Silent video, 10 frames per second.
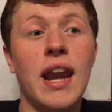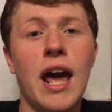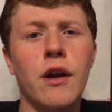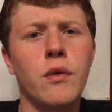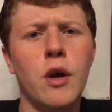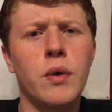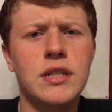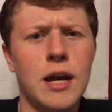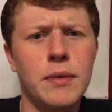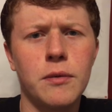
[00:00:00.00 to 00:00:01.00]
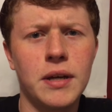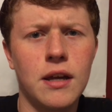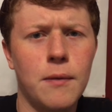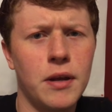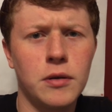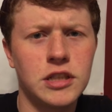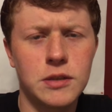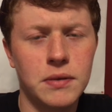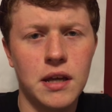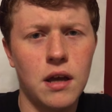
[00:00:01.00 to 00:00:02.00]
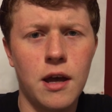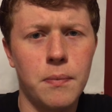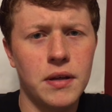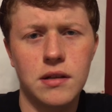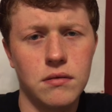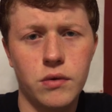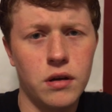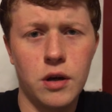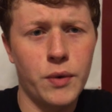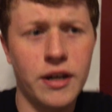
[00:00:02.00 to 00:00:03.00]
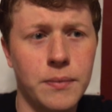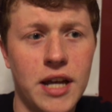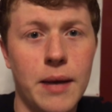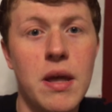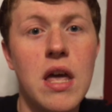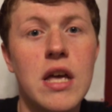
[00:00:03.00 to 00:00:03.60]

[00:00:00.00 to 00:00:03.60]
and I don't know what time it'll be up. It'll just be up at a random time.